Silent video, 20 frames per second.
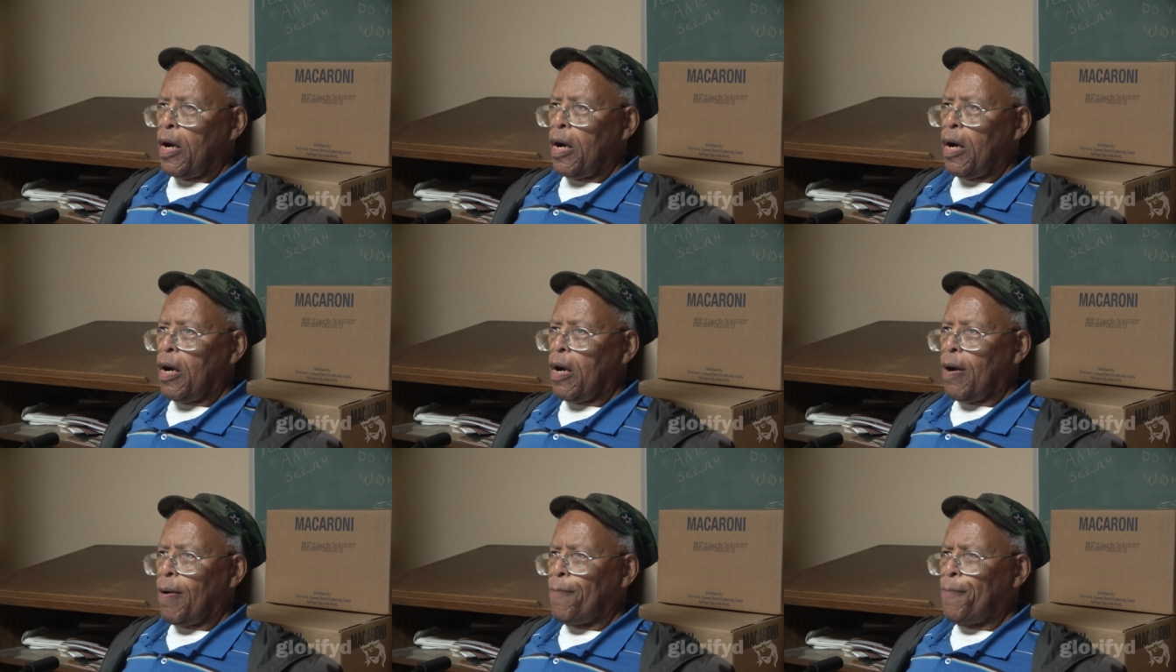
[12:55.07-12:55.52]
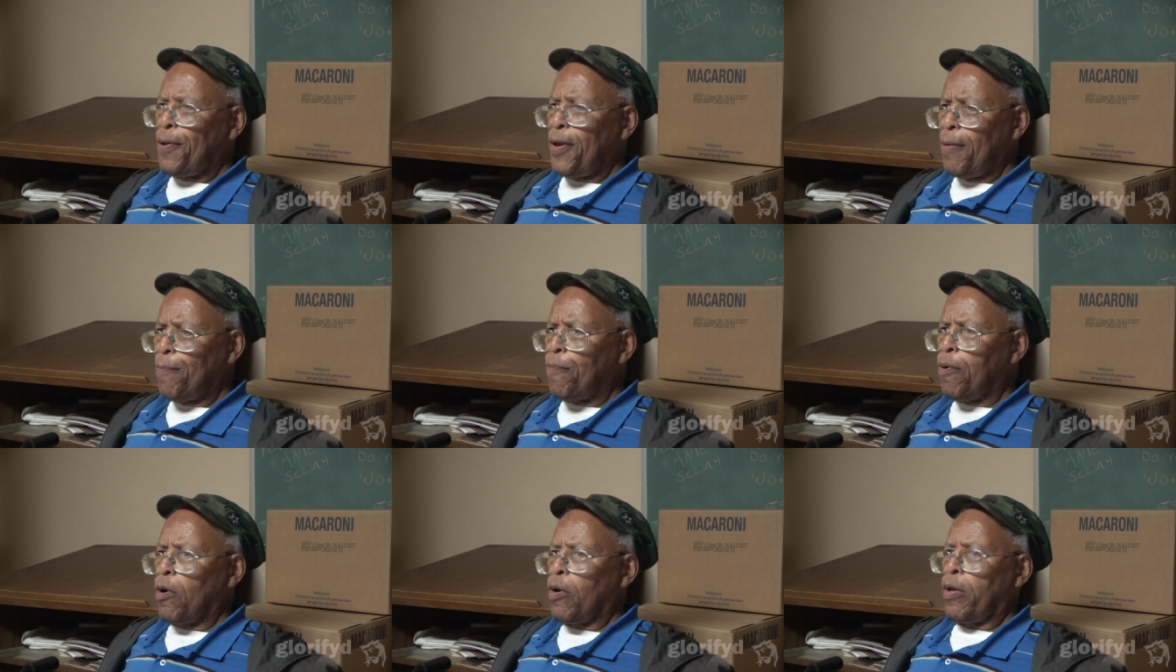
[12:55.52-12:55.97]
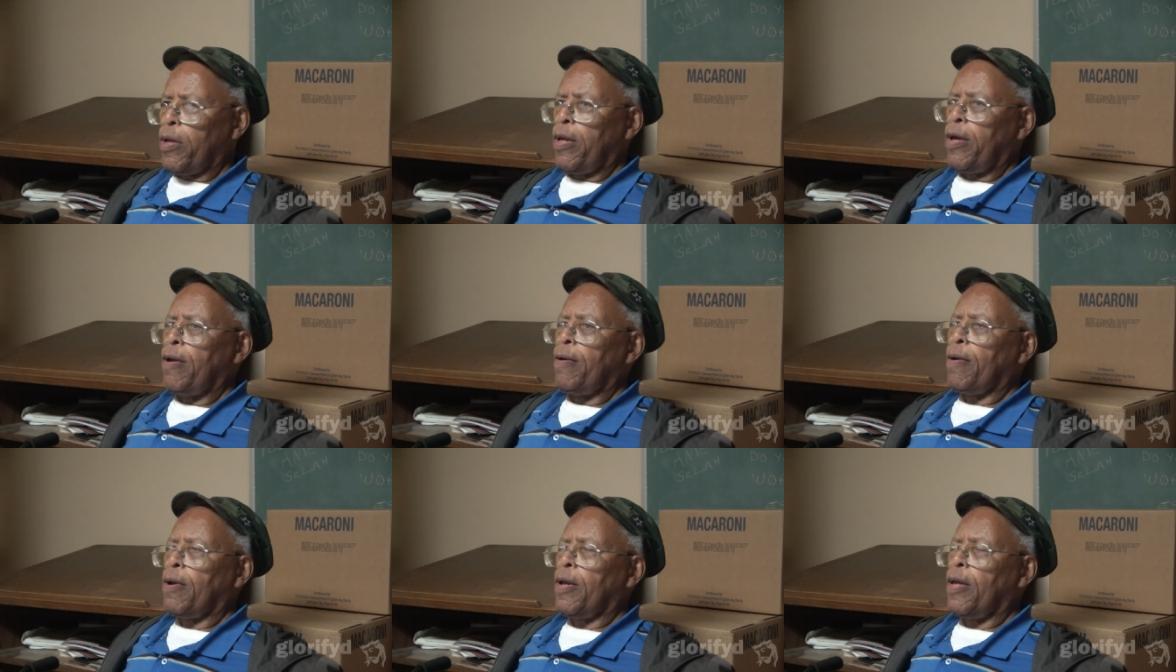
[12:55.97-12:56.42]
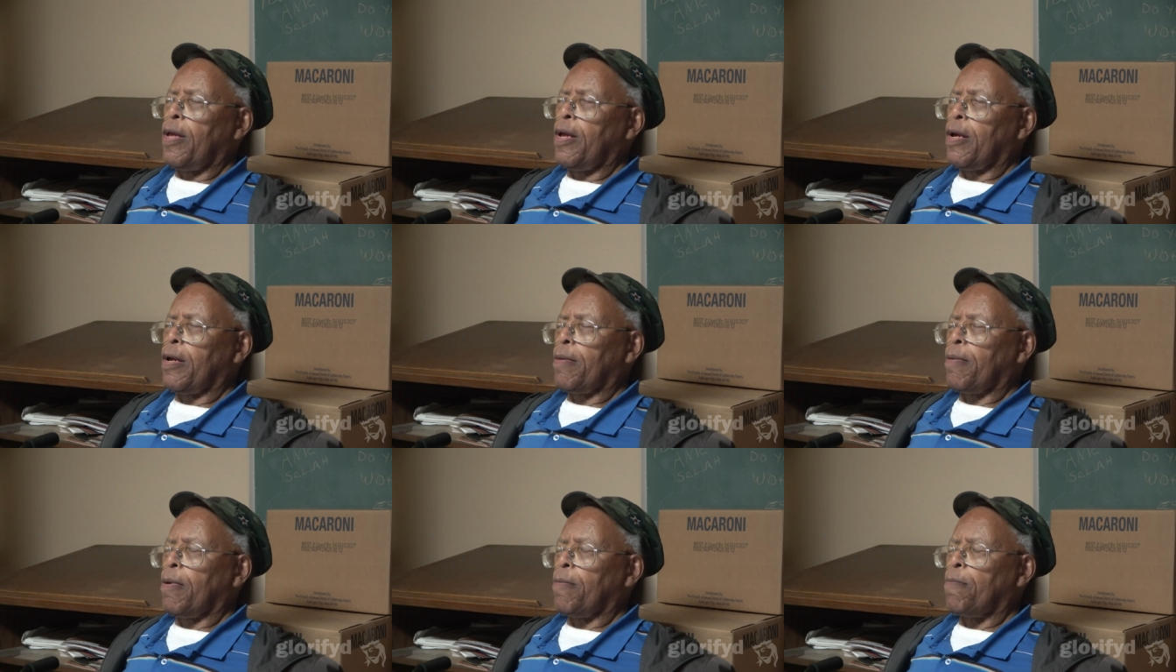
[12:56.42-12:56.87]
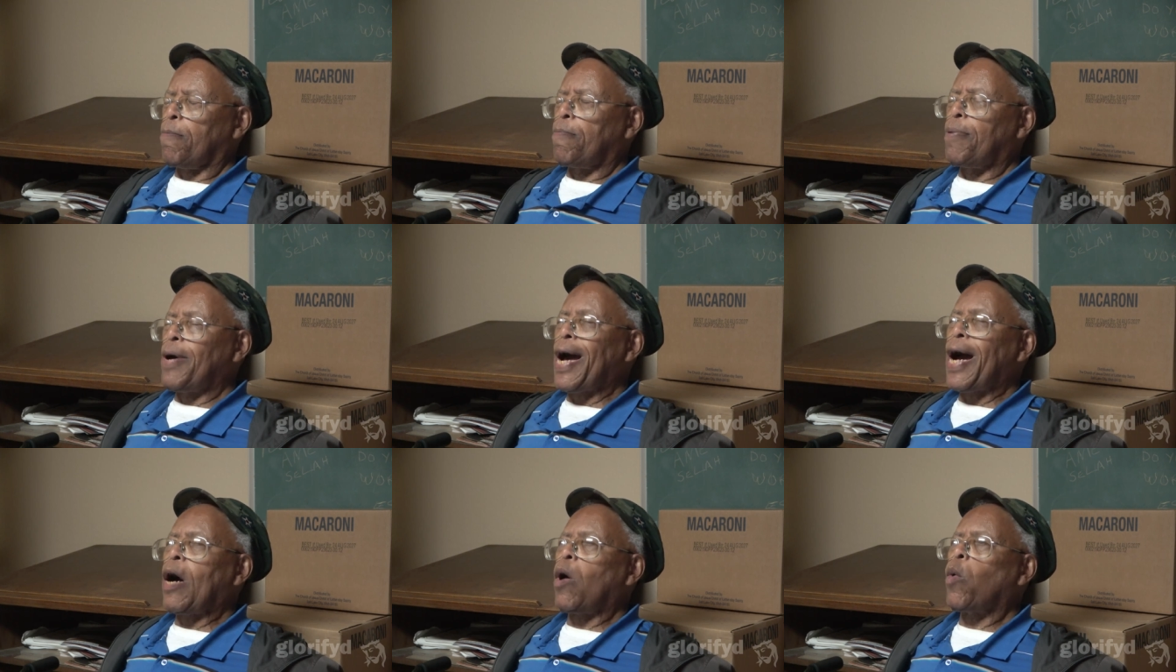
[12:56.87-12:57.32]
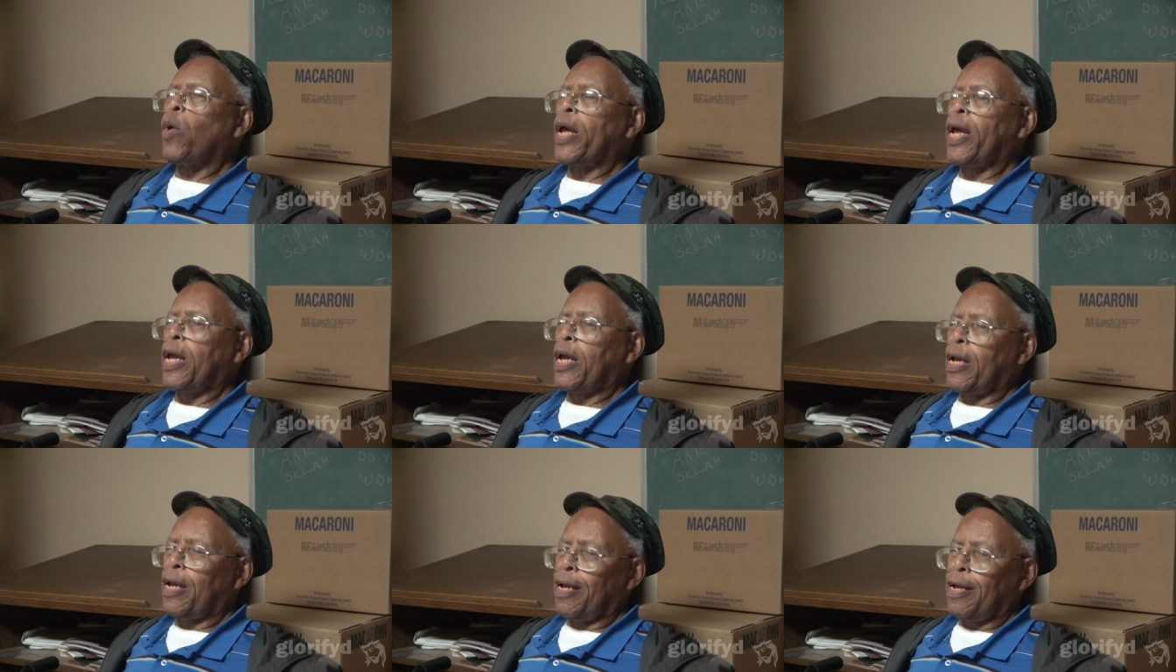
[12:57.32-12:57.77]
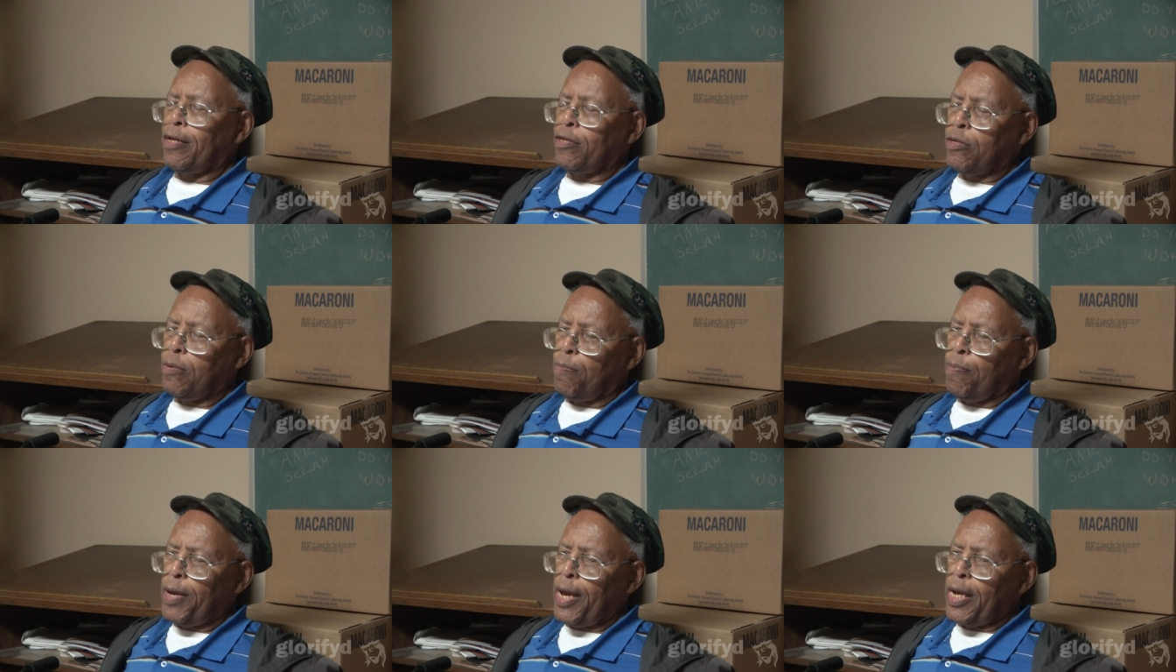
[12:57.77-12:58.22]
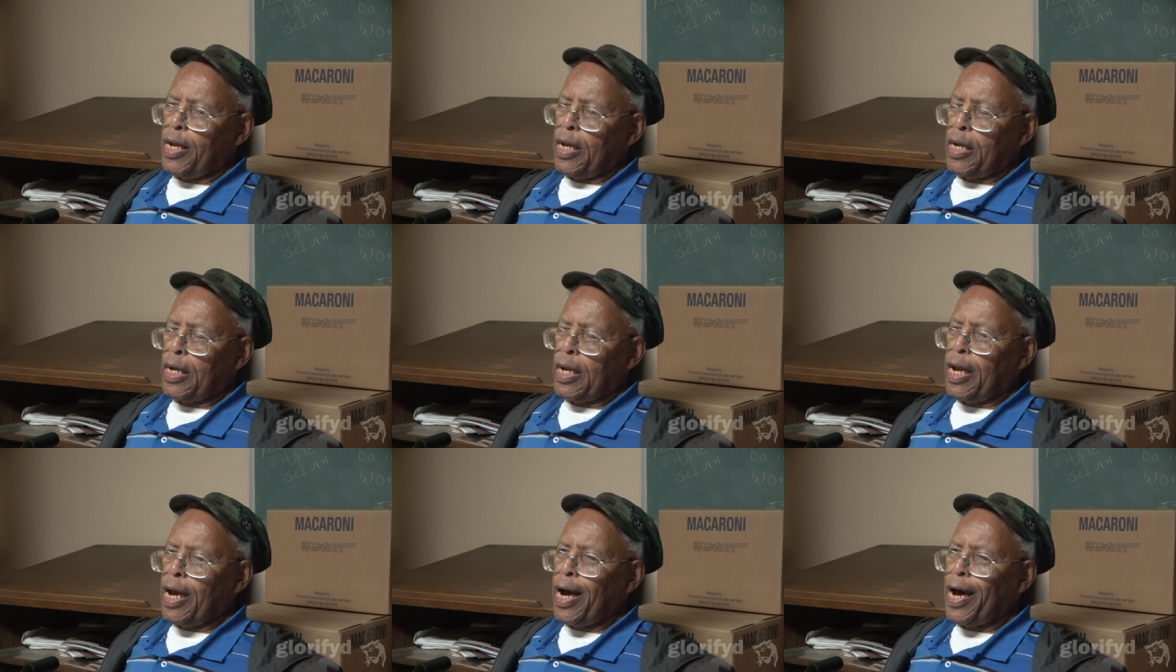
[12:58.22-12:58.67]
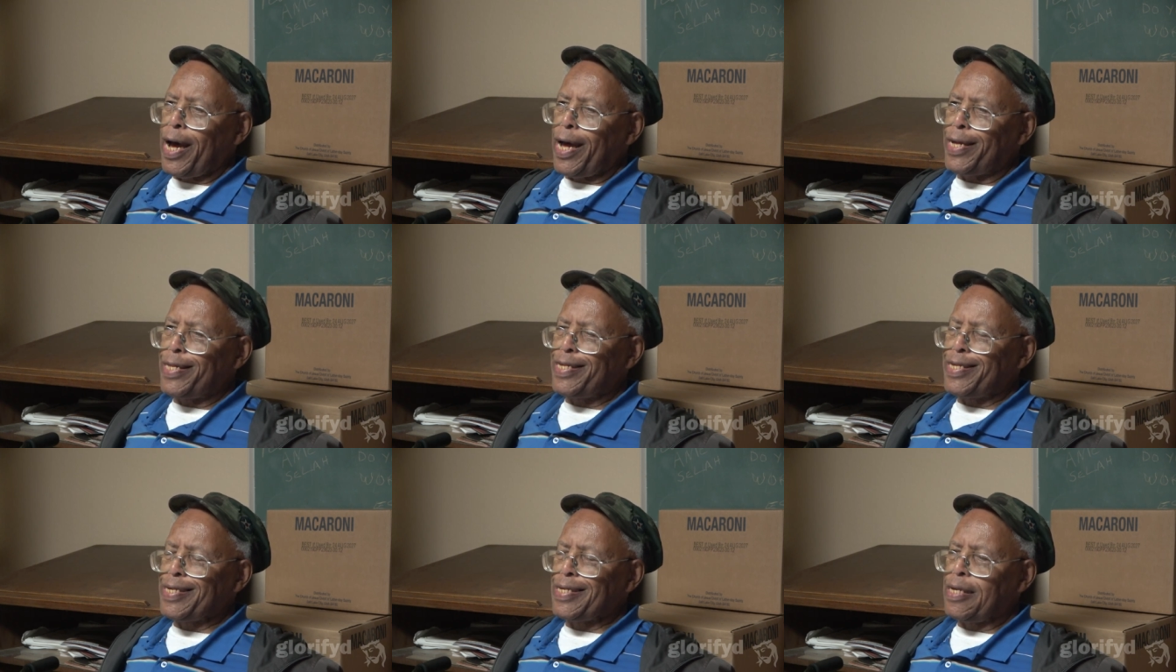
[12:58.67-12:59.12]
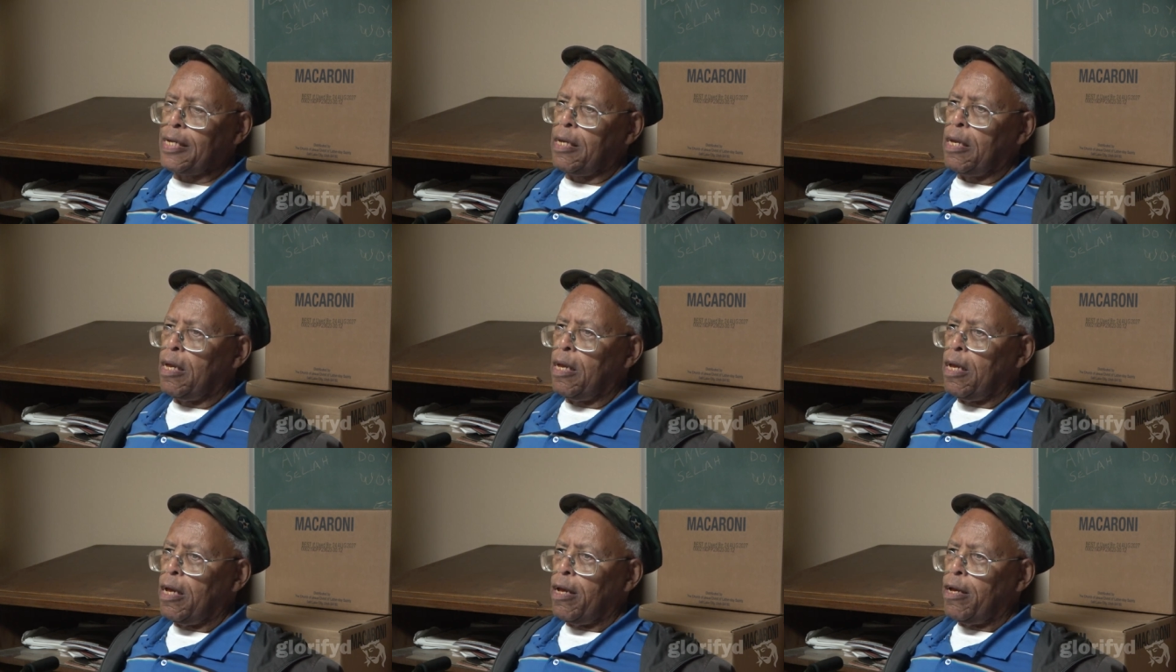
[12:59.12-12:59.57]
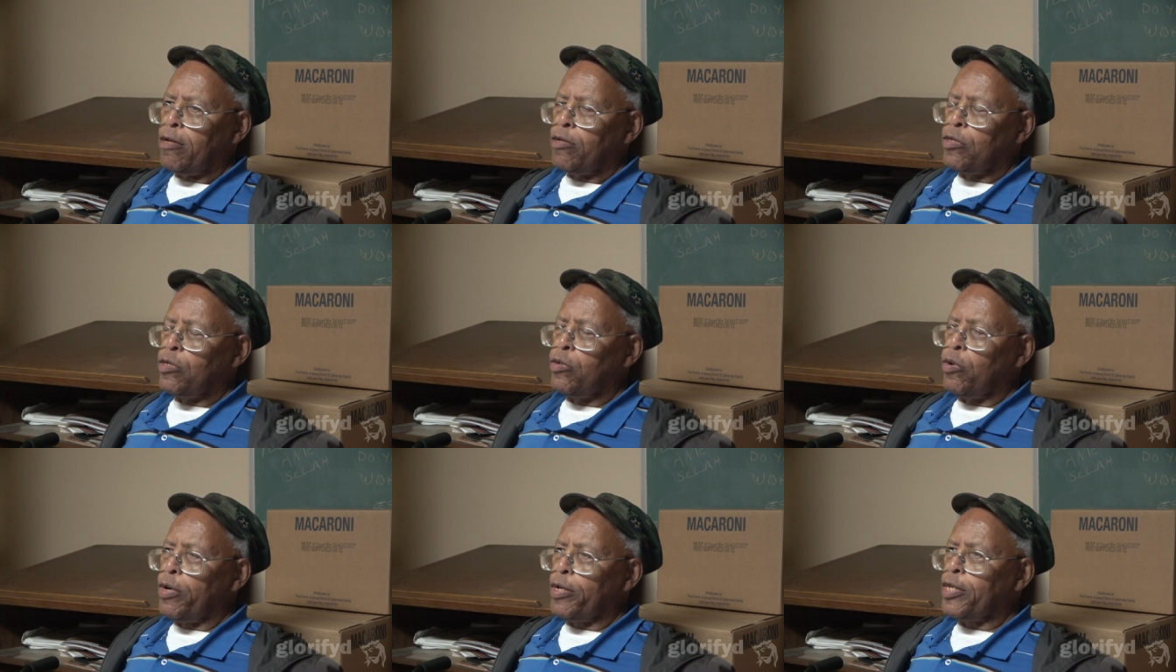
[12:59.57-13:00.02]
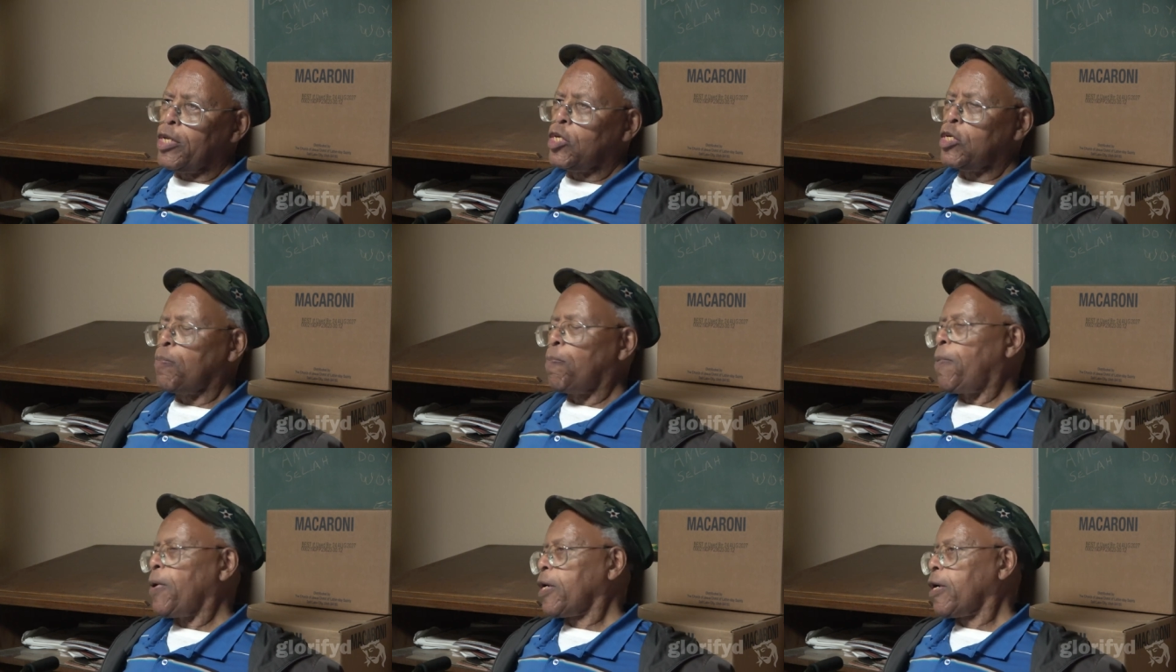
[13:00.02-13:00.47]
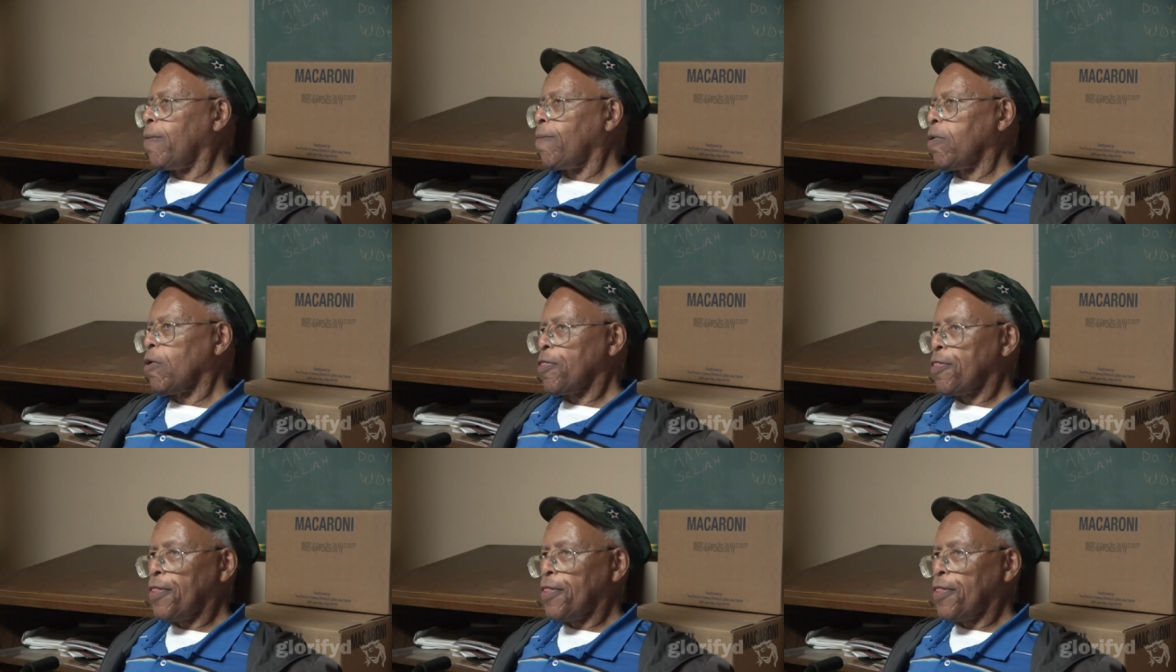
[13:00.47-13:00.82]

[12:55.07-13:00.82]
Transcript: uh, people in, uh, bowing to pagan gods, doing despicable